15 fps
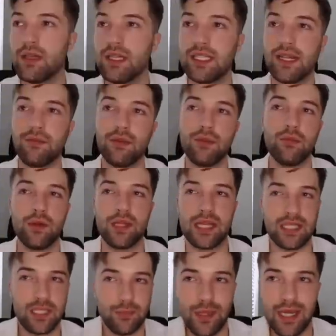He's definitely more of
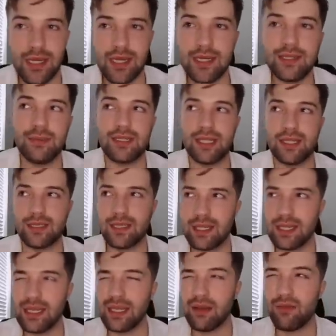that speed. He's been tested,
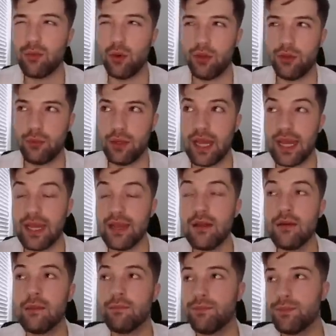I think, at
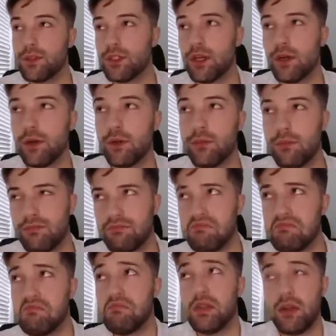4.38. So,
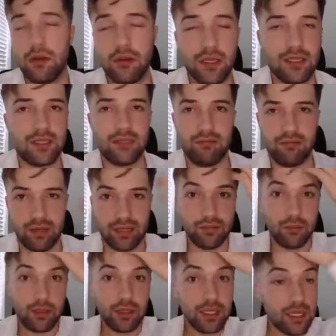you know, that's
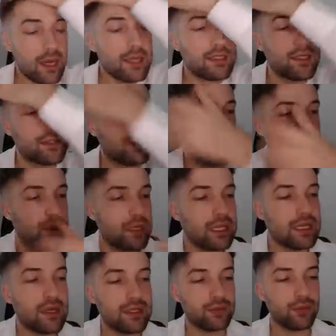really nice. That's a
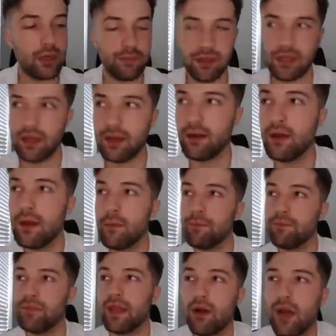really nice weapon there.
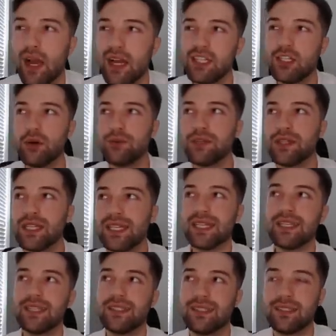Now, I don't think
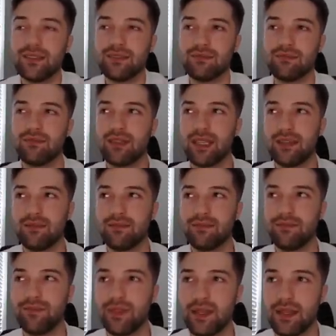he's, like,
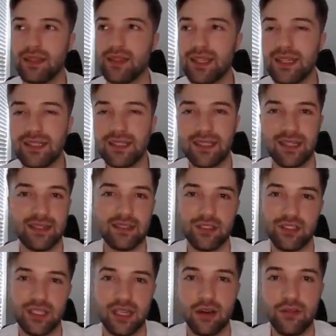I think he's kind of
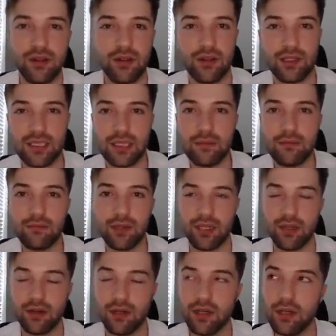just Calvin Austin, but
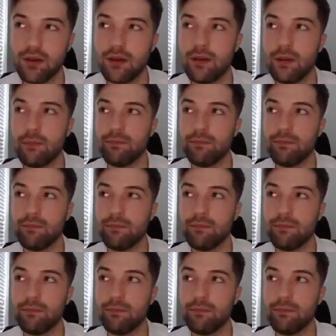younger.